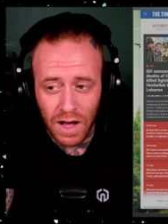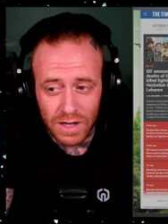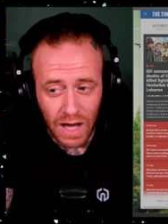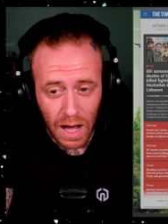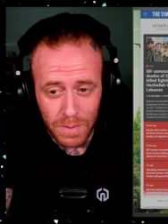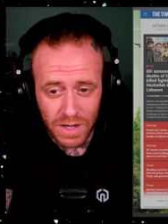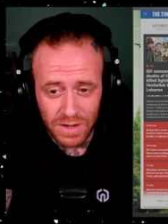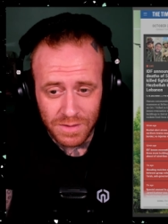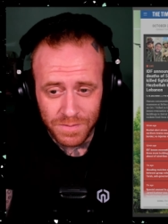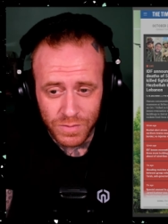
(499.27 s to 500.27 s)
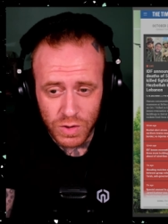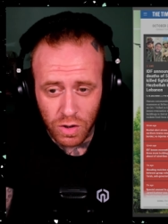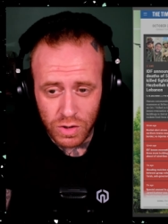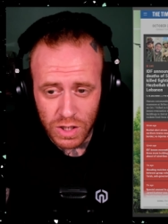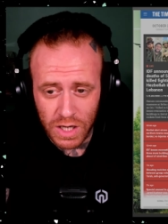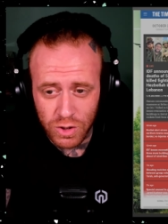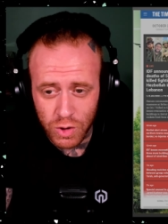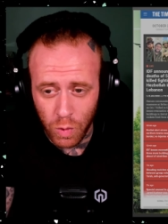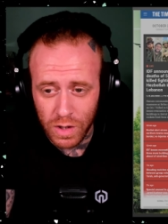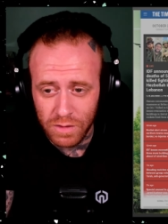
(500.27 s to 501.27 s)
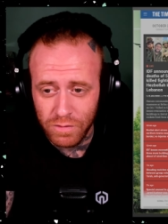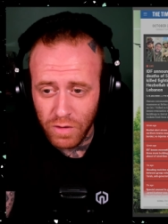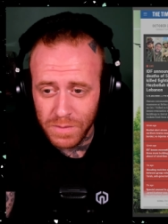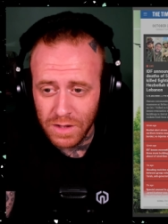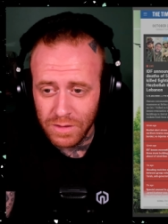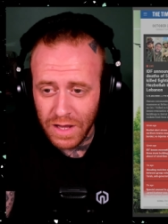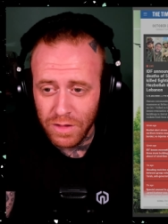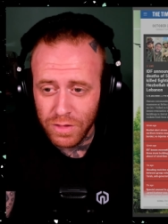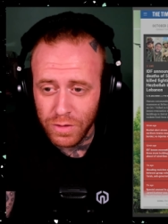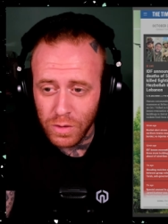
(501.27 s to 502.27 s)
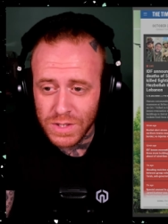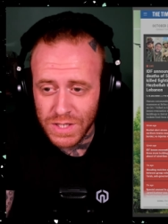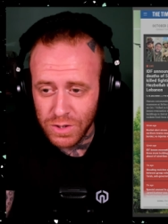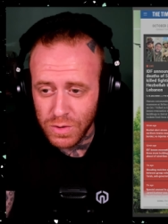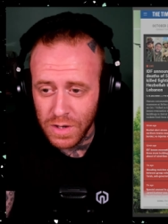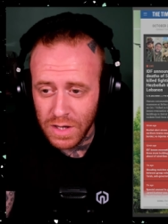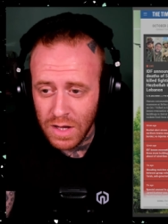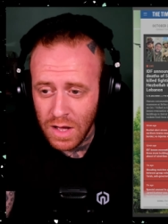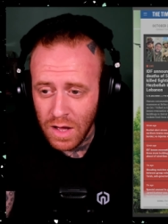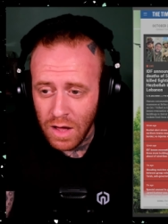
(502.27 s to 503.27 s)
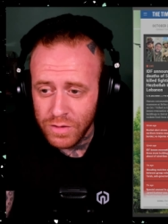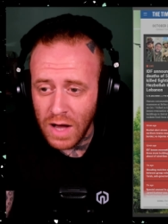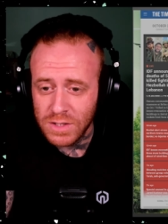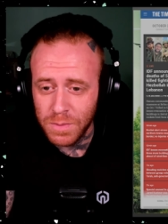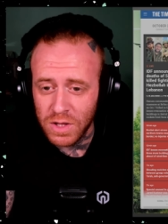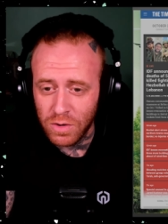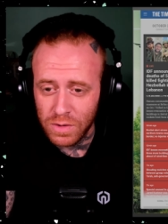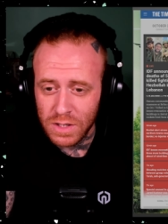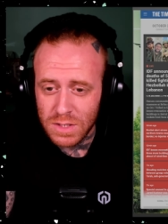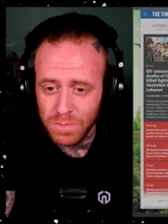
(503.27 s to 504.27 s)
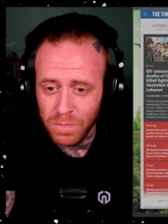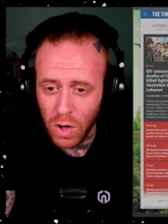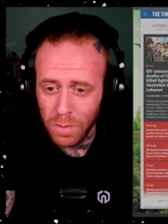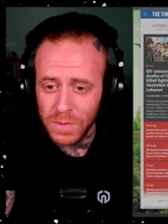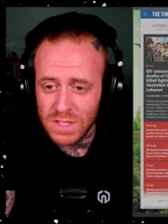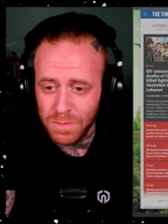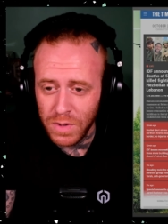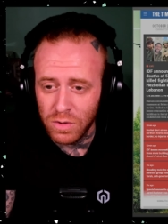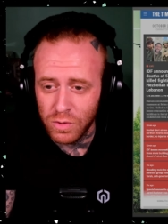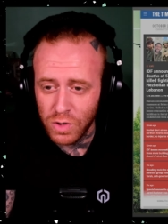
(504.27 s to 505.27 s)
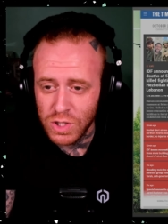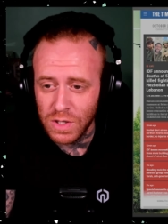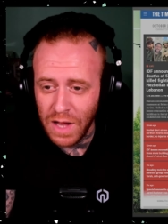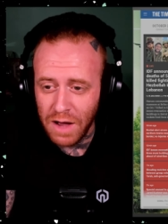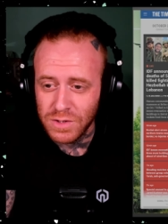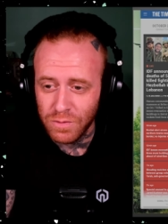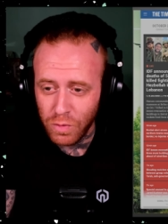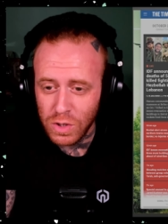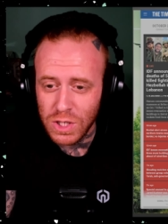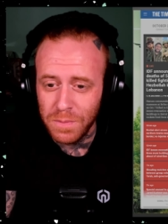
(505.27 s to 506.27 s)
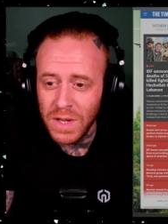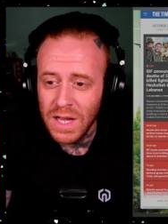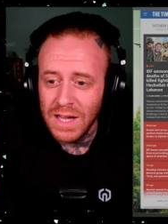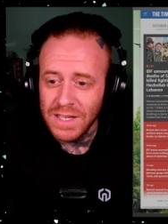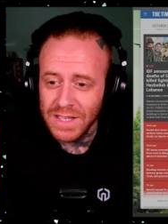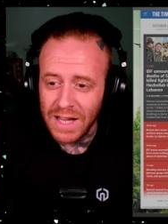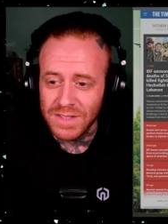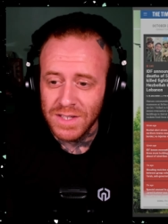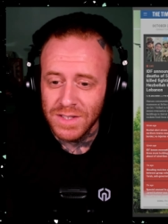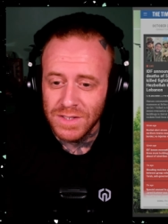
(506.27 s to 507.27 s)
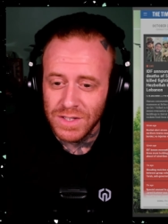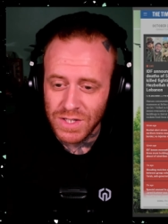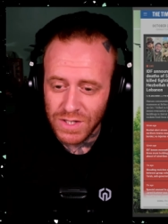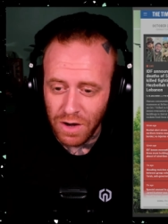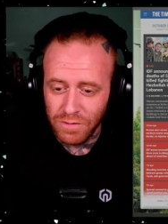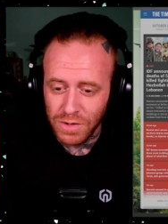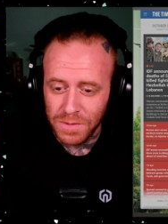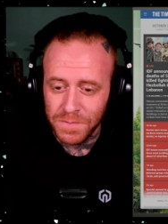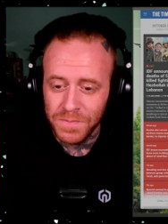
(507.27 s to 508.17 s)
Aqaba church in Jordan from the late 3rd century, thought to be the earliest purpose-built Christian house of worship yet discovered.